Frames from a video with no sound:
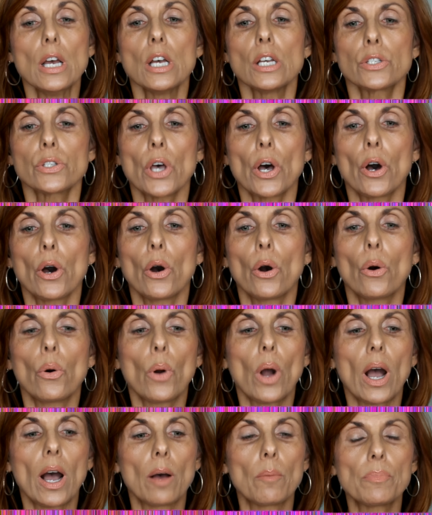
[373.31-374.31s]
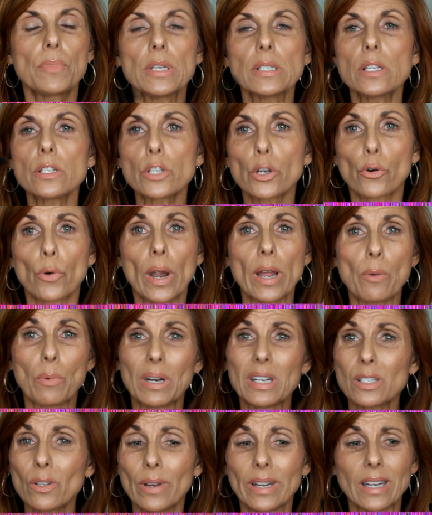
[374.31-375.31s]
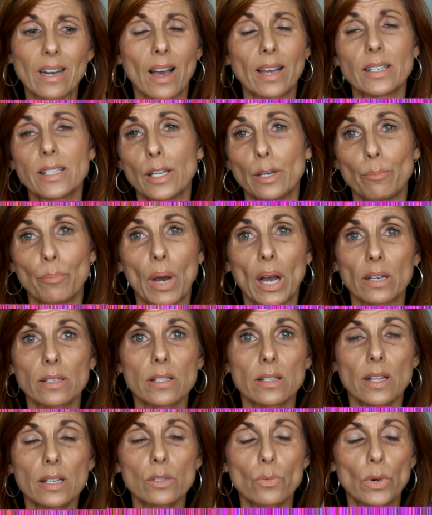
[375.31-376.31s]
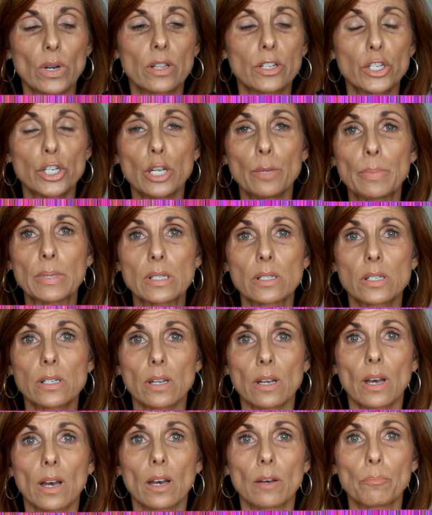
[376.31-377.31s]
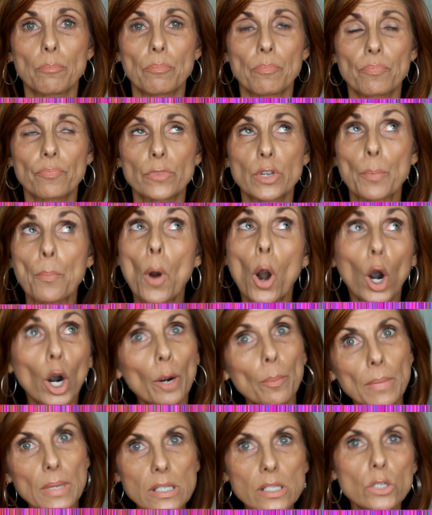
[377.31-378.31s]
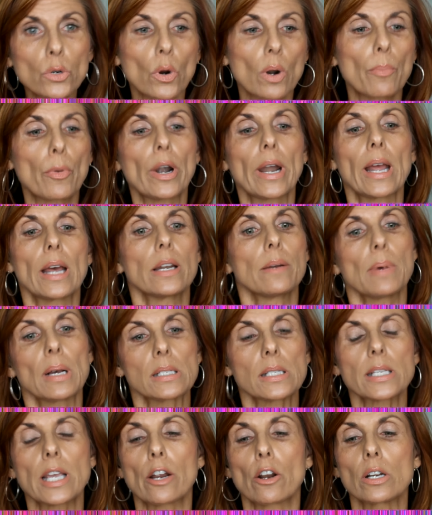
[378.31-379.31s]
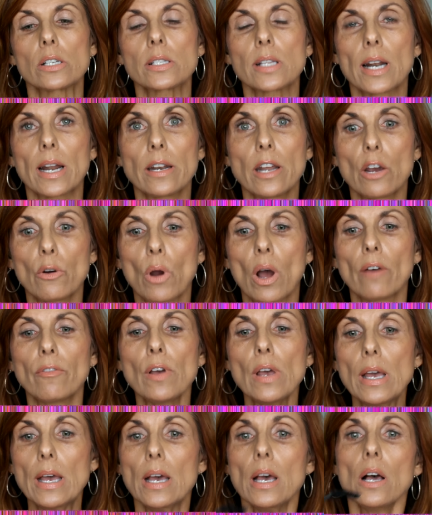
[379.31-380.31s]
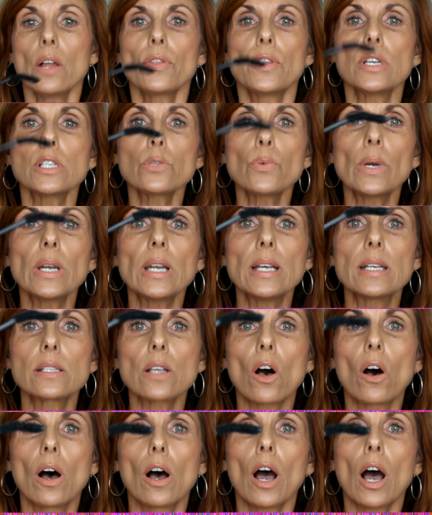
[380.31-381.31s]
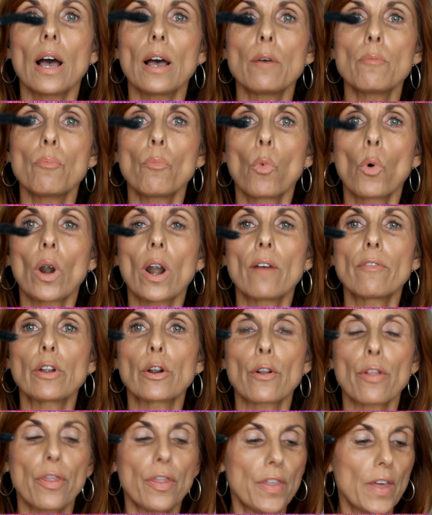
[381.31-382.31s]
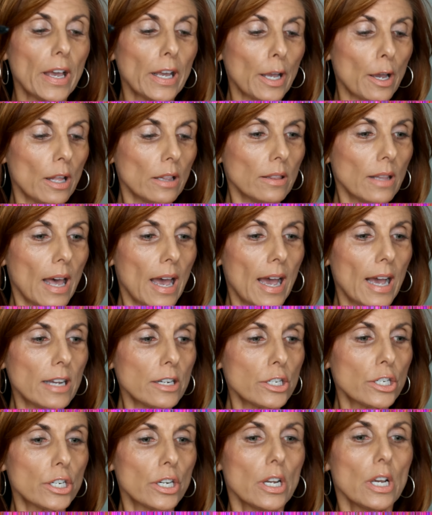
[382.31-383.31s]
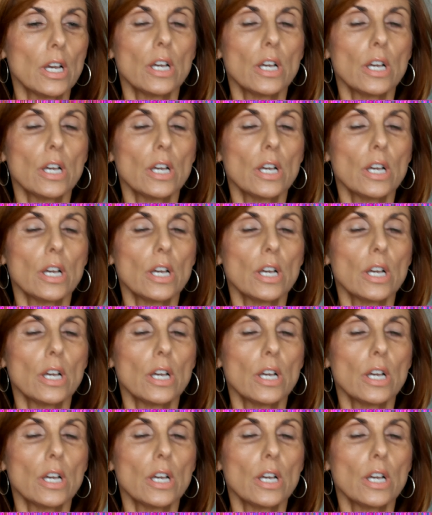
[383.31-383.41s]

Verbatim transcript: So um, this is a great one. It's only 19 bucks, and that's one of the cheapest um, department store brand mascaras that I know of. This one is uh, more of your thick lash.